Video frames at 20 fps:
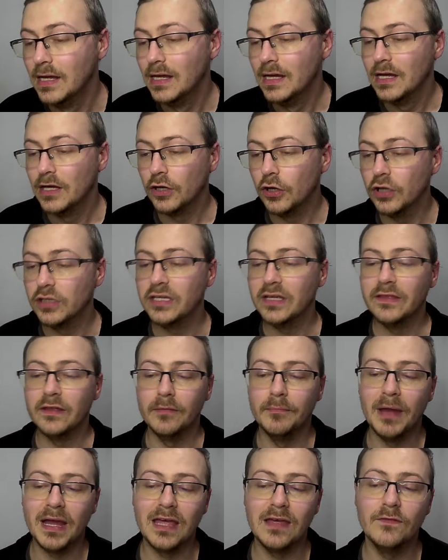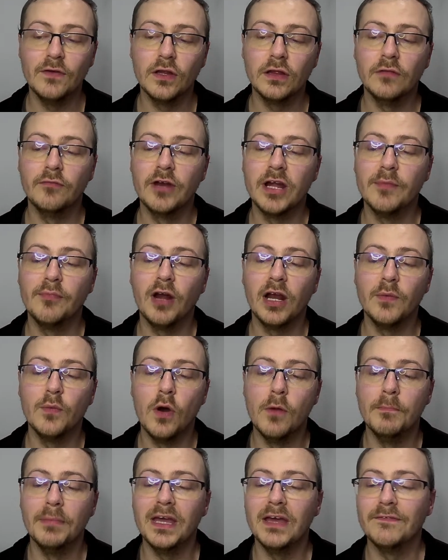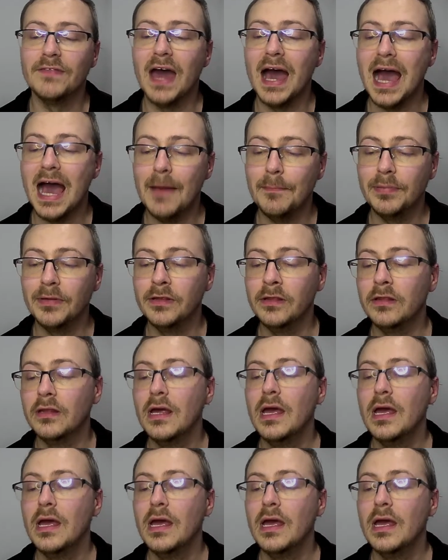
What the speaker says: Gutted that Becky versus Rhea probably won't be if that happens.